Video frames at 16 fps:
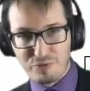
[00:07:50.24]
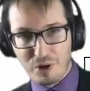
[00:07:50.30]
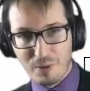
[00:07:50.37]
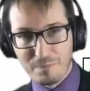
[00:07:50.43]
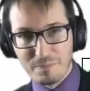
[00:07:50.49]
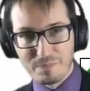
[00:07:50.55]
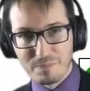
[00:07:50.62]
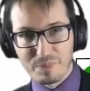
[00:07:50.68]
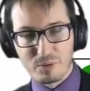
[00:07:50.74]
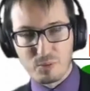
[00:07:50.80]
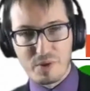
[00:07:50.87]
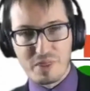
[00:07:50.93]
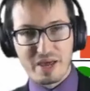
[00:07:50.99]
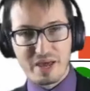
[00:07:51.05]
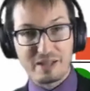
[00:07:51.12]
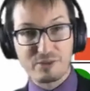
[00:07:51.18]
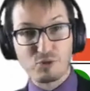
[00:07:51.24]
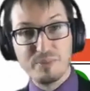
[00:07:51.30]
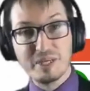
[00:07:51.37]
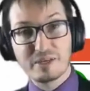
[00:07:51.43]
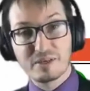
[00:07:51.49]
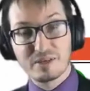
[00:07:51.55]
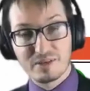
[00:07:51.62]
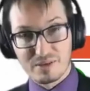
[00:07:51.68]
form with
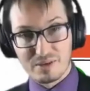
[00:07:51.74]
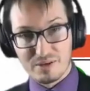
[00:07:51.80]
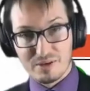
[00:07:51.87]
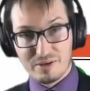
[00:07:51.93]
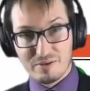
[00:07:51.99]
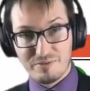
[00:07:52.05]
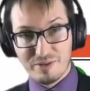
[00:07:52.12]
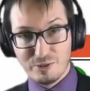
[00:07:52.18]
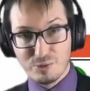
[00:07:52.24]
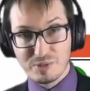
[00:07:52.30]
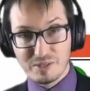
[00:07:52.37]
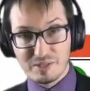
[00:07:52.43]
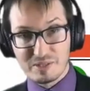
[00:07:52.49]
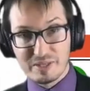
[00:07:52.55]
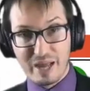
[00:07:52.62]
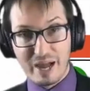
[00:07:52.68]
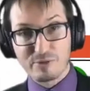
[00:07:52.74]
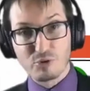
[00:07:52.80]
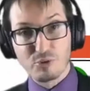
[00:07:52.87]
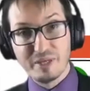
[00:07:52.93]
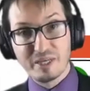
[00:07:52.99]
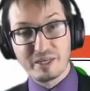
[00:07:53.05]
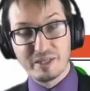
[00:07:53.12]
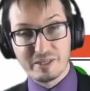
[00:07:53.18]
atomic values. It's the
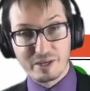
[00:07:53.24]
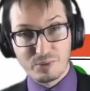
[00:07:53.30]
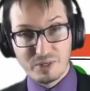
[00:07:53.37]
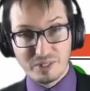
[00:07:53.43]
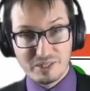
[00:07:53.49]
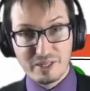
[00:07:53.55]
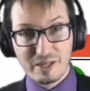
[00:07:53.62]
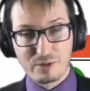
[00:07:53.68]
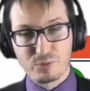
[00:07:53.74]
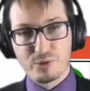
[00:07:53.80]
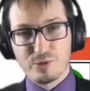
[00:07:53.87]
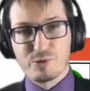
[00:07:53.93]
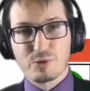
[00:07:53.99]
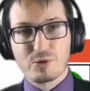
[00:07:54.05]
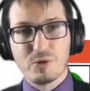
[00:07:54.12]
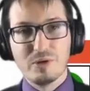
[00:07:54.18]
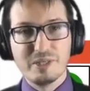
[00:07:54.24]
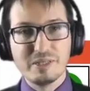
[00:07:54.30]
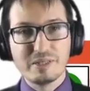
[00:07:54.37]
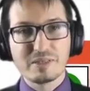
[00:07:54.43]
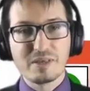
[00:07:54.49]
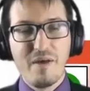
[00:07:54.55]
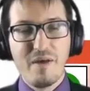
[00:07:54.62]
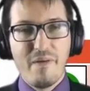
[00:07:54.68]
atomic integrity that we also called
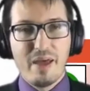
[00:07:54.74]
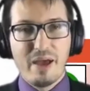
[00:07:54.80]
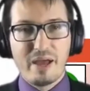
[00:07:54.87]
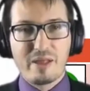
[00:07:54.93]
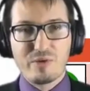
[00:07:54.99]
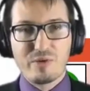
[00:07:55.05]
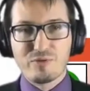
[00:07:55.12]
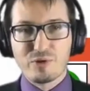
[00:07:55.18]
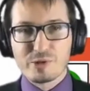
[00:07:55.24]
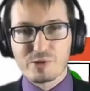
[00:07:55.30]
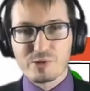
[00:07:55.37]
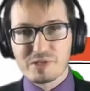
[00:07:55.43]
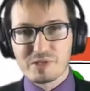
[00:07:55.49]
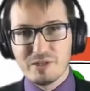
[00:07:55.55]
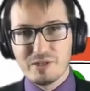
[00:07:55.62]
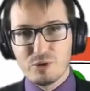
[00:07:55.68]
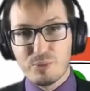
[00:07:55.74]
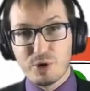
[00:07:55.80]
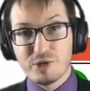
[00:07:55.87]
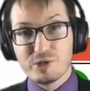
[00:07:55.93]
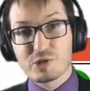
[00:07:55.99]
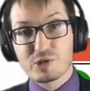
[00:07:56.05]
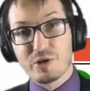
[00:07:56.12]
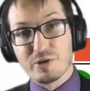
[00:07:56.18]
it. And we've also seen the
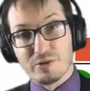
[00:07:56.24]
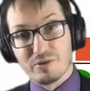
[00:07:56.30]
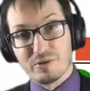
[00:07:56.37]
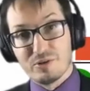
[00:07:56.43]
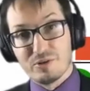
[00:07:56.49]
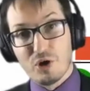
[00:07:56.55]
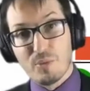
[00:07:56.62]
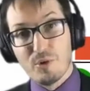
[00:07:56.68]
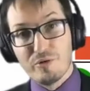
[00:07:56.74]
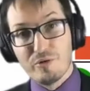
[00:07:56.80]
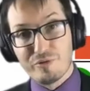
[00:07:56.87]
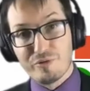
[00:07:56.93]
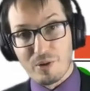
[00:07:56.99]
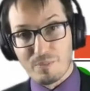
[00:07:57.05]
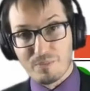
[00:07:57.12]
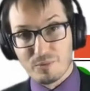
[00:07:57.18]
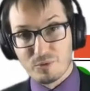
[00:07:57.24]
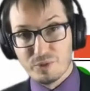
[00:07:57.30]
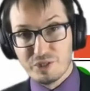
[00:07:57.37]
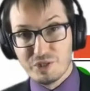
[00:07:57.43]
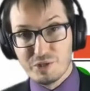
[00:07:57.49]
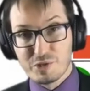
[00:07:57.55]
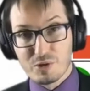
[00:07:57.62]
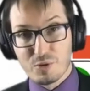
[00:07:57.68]
Boyce code normal form,
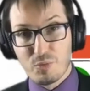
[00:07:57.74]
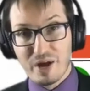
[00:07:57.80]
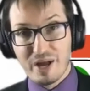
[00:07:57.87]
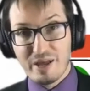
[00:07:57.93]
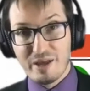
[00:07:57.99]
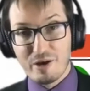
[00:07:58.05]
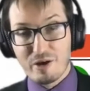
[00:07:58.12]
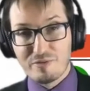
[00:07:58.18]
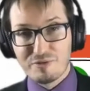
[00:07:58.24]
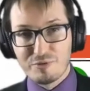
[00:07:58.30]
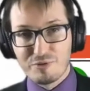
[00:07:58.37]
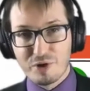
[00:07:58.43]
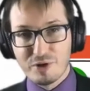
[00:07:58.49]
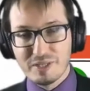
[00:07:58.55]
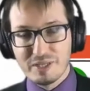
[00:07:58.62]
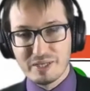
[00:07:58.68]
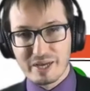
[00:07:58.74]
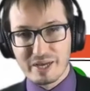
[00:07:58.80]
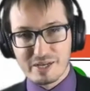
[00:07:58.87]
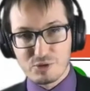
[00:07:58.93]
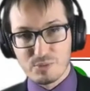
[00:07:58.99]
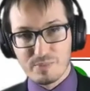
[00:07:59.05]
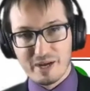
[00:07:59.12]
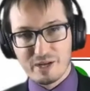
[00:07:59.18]
which is a way of avoiding,
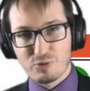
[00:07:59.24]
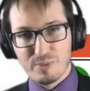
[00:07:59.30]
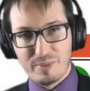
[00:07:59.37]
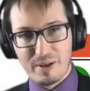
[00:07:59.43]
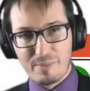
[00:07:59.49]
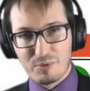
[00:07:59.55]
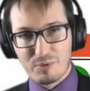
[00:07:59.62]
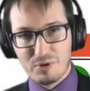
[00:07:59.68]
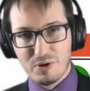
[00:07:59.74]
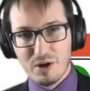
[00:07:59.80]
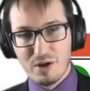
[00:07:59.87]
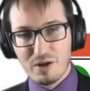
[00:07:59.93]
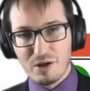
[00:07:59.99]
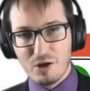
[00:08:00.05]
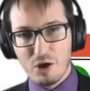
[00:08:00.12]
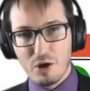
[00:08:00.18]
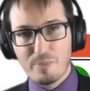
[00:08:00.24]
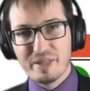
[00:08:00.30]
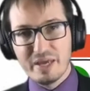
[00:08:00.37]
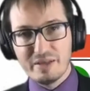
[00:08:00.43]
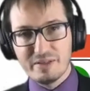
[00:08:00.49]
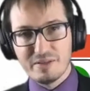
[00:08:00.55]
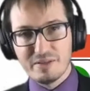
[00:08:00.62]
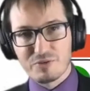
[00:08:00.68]
as you might remember,
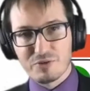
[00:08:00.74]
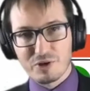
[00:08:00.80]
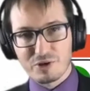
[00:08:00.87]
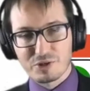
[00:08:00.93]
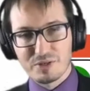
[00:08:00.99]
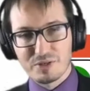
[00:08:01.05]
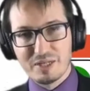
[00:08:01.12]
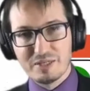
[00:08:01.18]
update, insertion,